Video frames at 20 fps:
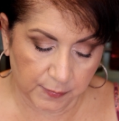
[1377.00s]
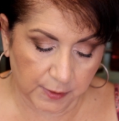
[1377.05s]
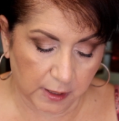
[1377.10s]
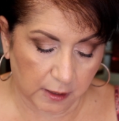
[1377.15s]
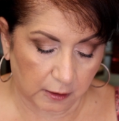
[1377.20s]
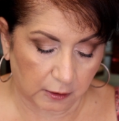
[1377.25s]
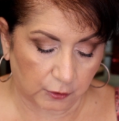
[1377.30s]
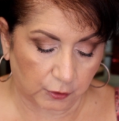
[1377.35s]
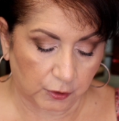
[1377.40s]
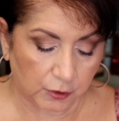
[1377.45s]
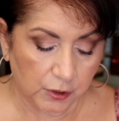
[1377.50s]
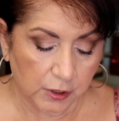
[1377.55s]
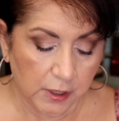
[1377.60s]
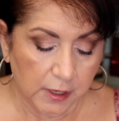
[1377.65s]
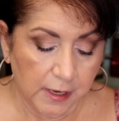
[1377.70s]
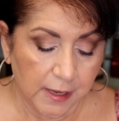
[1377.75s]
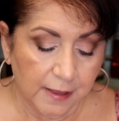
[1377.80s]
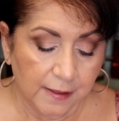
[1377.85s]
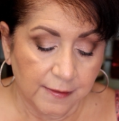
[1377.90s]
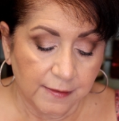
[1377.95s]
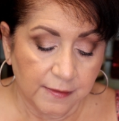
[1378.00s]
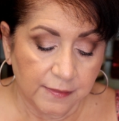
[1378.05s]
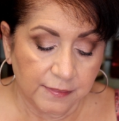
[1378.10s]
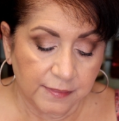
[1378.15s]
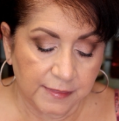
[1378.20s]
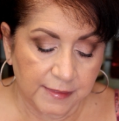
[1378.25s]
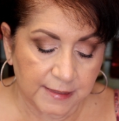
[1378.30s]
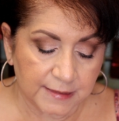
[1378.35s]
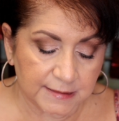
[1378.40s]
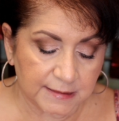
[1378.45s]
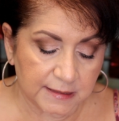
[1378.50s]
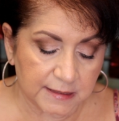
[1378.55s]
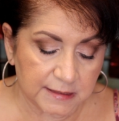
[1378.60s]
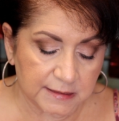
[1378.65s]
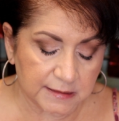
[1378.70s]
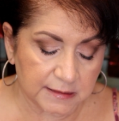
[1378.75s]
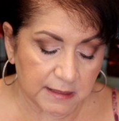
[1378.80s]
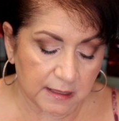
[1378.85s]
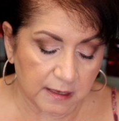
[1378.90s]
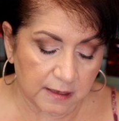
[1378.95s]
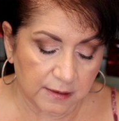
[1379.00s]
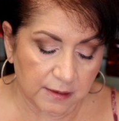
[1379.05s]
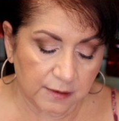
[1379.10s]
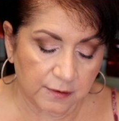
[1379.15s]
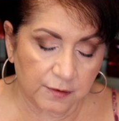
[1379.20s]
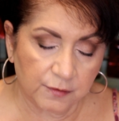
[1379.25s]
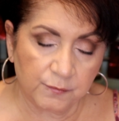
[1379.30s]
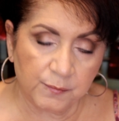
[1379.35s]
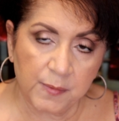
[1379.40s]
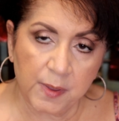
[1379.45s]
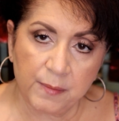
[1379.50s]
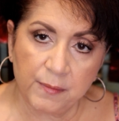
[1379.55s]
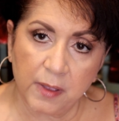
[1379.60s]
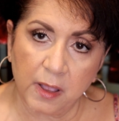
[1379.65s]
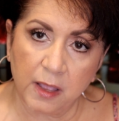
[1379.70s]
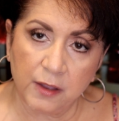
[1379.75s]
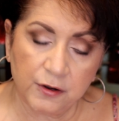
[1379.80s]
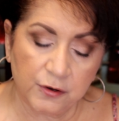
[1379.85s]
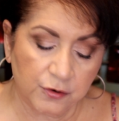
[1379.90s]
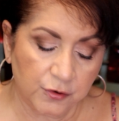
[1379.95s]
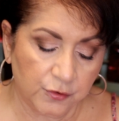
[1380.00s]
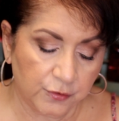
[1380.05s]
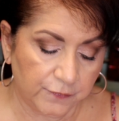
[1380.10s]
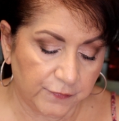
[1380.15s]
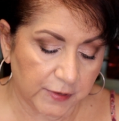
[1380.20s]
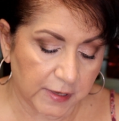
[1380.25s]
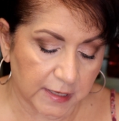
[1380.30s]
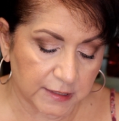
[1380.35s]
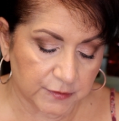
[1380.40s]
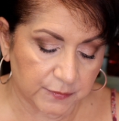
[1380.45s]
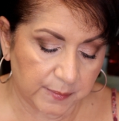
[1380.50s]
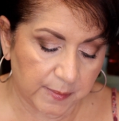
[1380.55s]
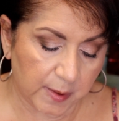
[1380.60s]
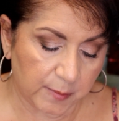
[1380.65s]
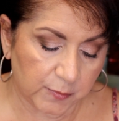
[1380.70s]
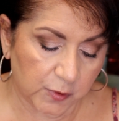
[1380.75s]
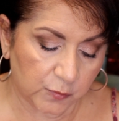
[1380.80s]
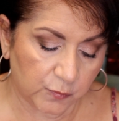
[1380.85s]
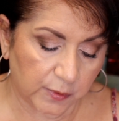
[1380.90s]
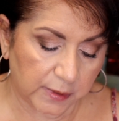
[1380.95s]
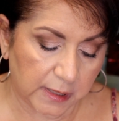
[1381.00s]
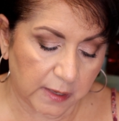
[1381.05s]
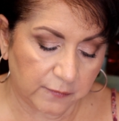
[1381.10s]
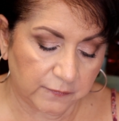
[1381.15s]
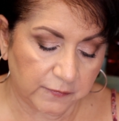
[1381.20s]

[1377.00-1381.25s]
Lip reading: color. This is, I don't know if you guys remember when I